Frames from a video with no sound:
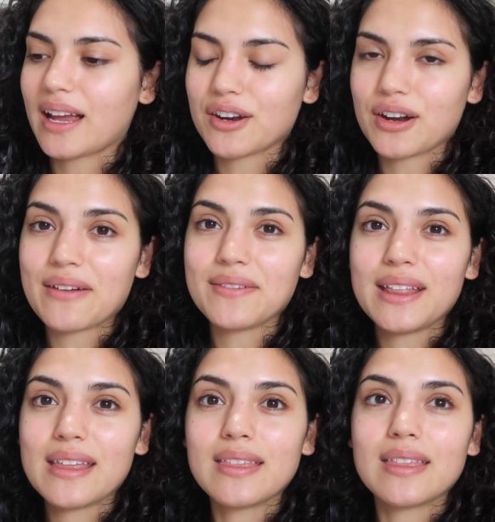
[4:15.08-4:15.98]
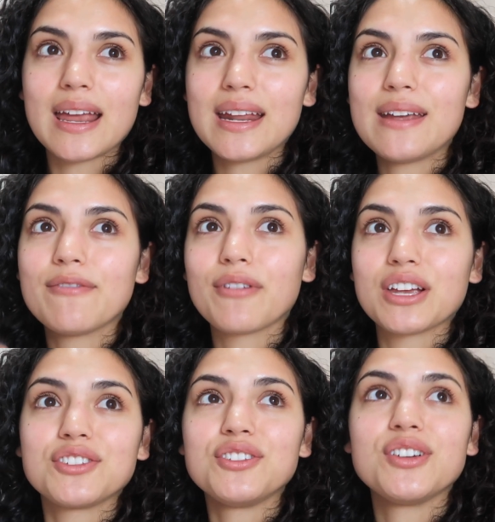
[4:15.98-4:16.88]
I don't have any
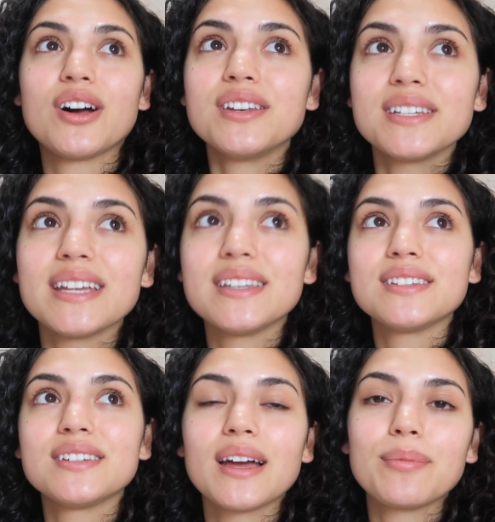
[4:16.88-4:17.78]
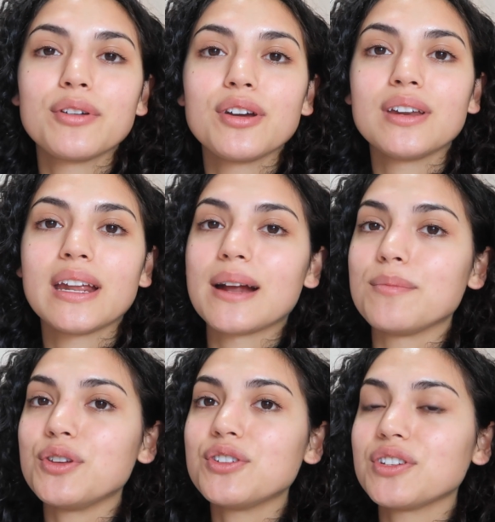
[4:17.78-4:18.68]
fresh new content to upload, and
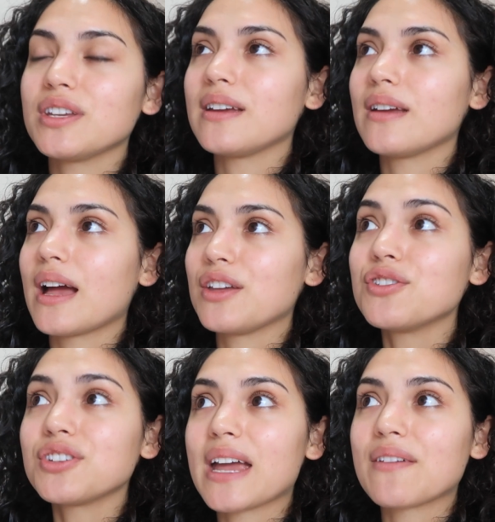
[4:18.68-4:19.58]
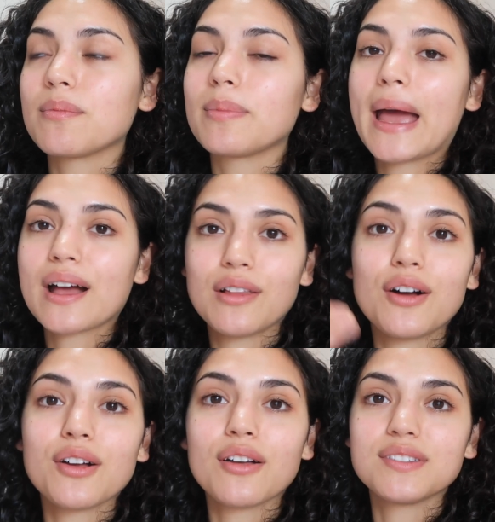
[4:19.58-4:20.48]
I usually have a
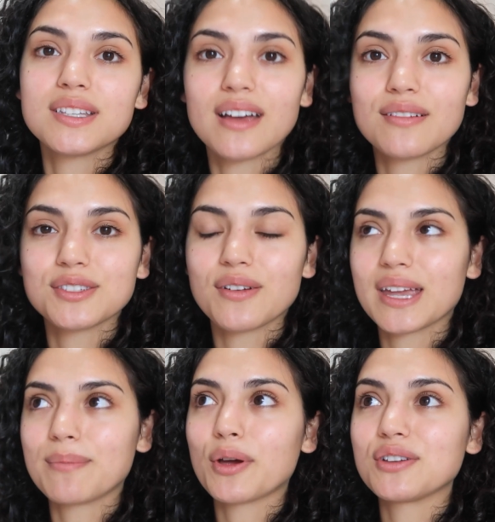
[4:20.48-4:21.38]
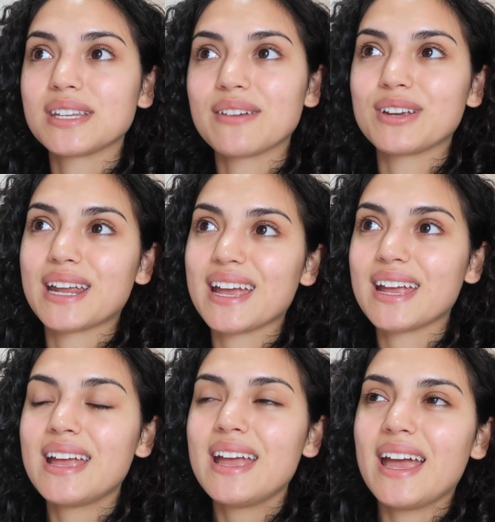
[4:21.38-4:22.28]
backlog of stuff so I can post every
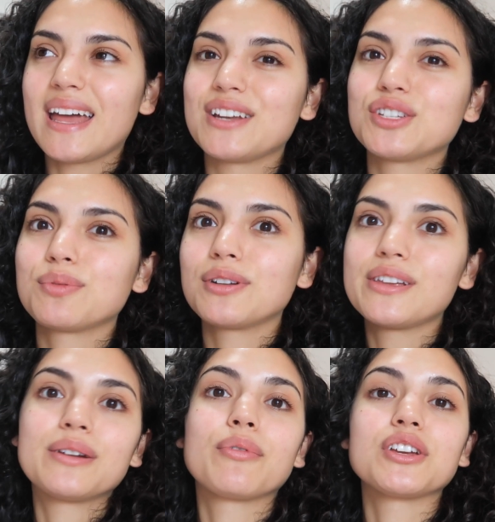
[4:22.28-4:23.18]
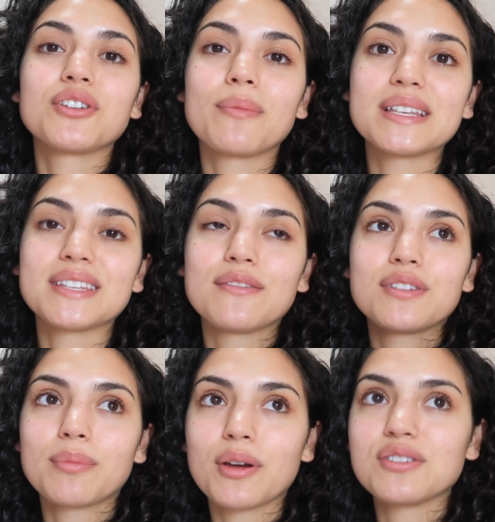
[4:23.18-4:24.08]
day, and I just put a lot of pressure on myself
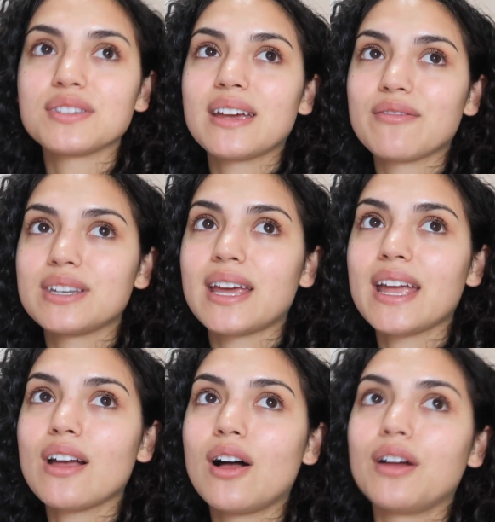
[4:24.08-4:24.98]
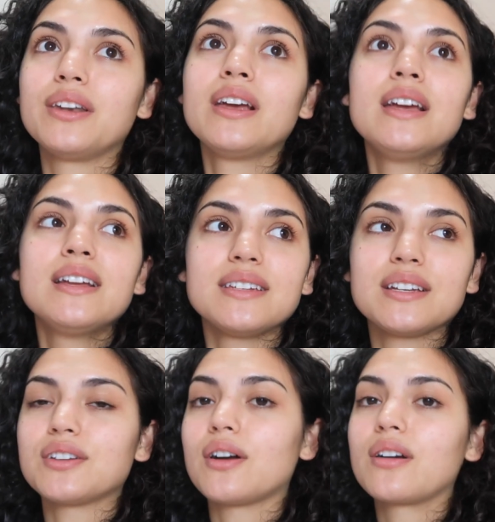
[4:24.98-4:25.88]
to post every day on
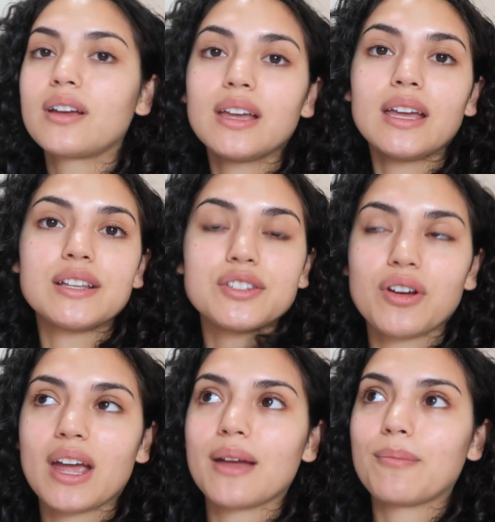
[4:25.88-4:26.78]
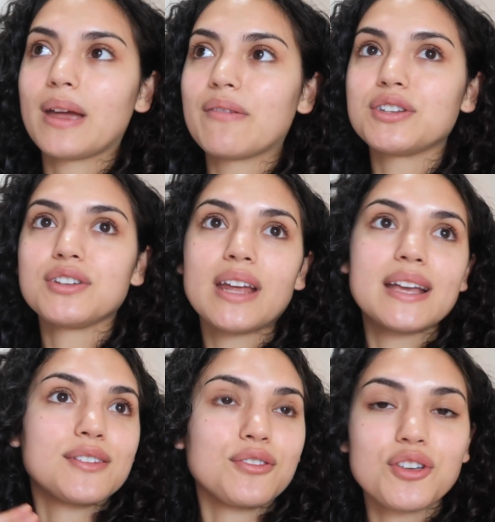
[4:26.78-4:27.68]
TikTok, Instagram, every 2
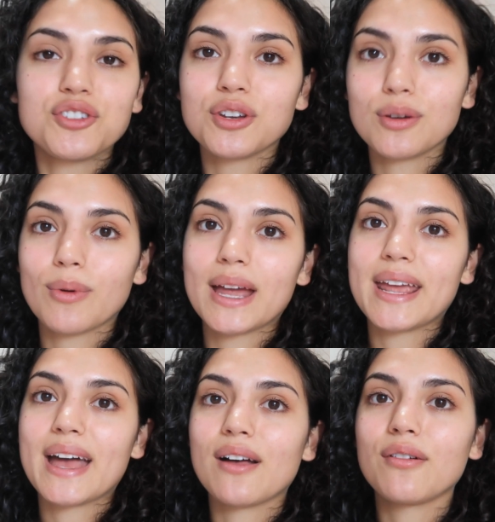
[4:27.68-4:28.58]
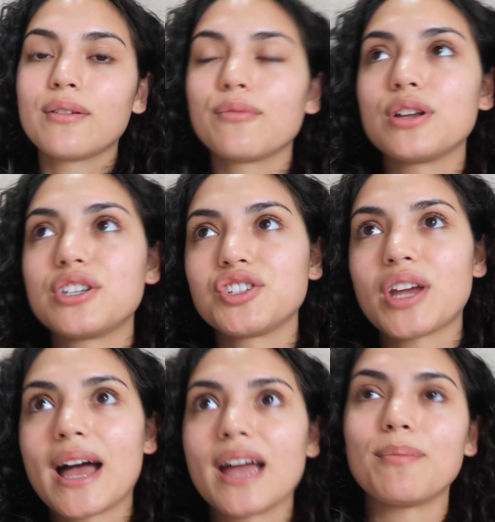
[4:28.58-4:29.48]
days on YouTube right now, which
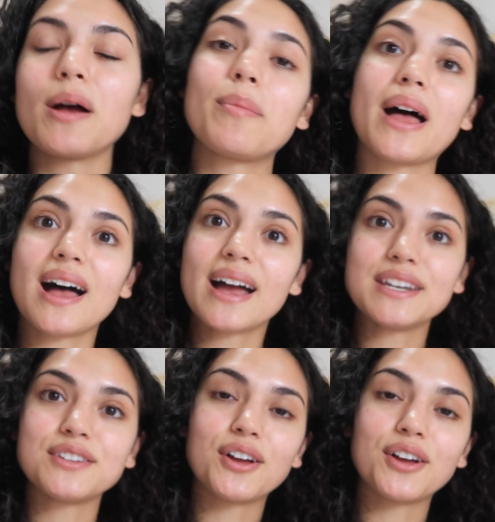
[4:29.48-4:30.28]
I'm behind